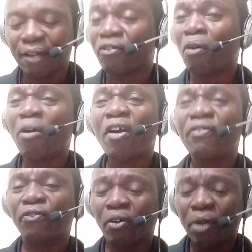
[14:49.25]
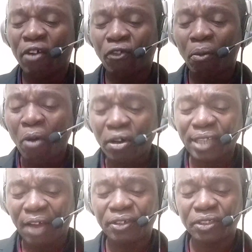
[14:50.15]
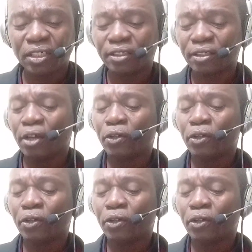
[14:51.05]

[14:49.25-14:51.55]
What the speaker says: For more info, for more services,